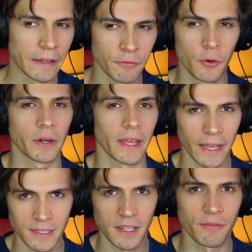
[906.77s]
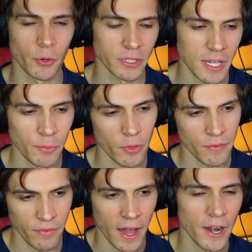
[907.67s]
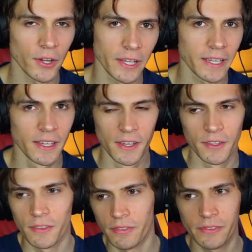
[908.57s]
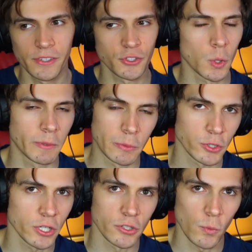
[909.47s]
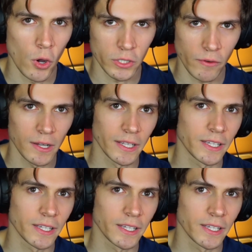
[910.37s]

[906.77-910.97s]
Like, for example, the fire. Like, the stormtroopers could have just walked around.